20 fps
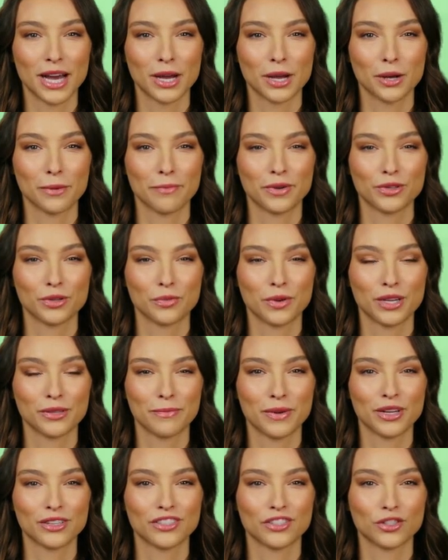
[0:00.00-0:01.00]
Open
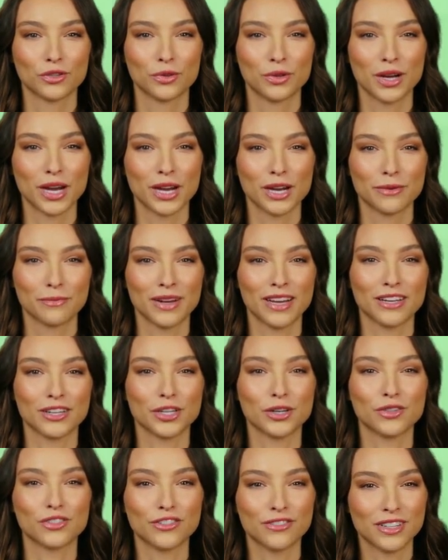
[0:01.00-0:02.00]
QuickBooks Tool Hub and
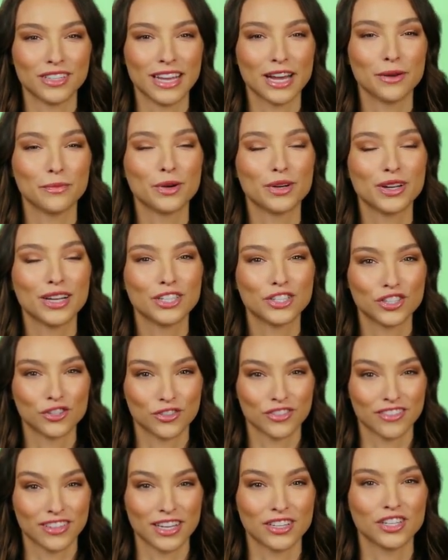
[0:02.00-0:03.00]
go to the Network
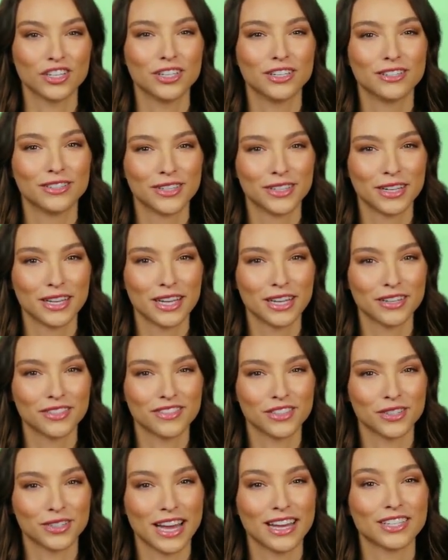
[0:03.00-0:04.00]
Issues section.
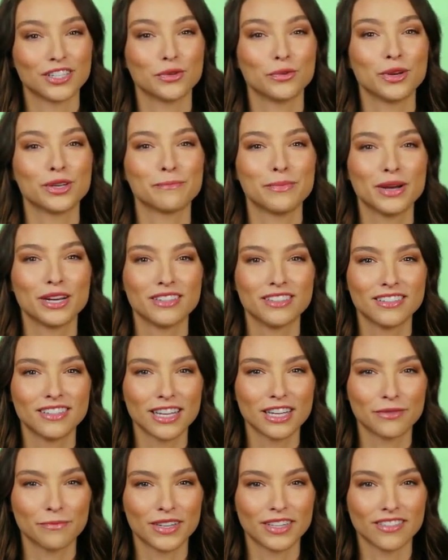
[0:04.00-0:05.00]
Select QuickBooks
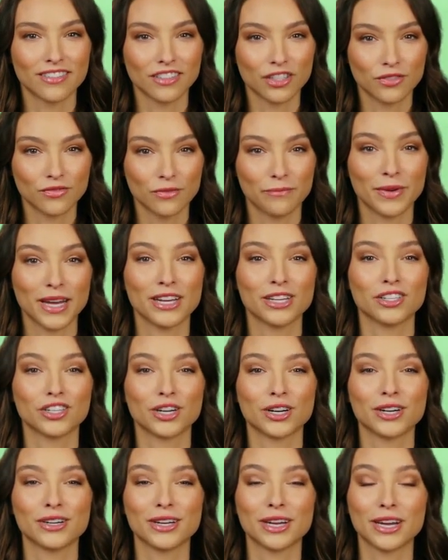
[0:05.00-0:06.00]
Database Server
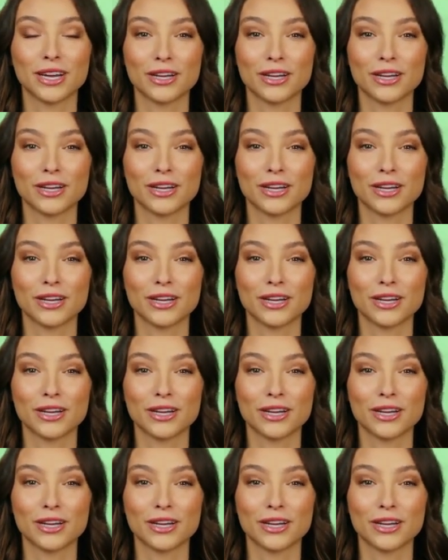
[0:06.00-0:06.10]
Manager.